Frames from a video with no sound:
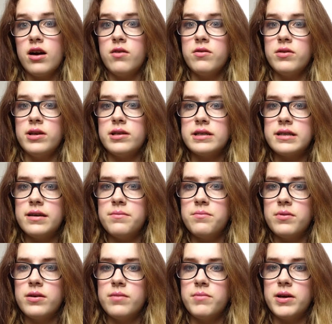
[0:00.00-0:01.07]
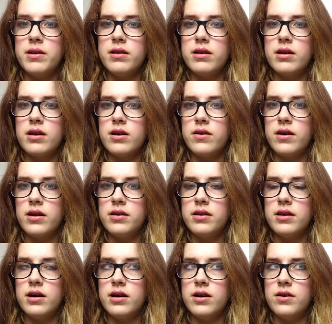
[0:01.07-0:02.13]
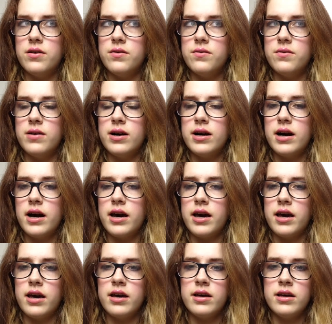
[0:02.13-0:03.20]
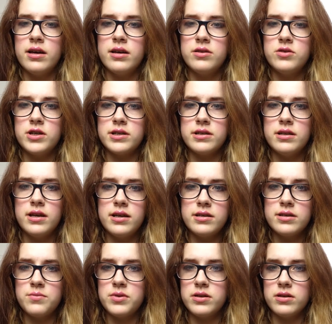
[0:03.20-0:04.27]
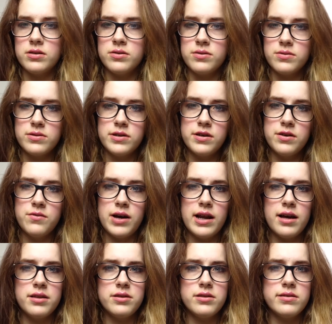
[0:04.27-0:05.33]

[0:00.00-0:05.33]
you need to sleep. I'm like, going, no, I just need someone to talk to, and I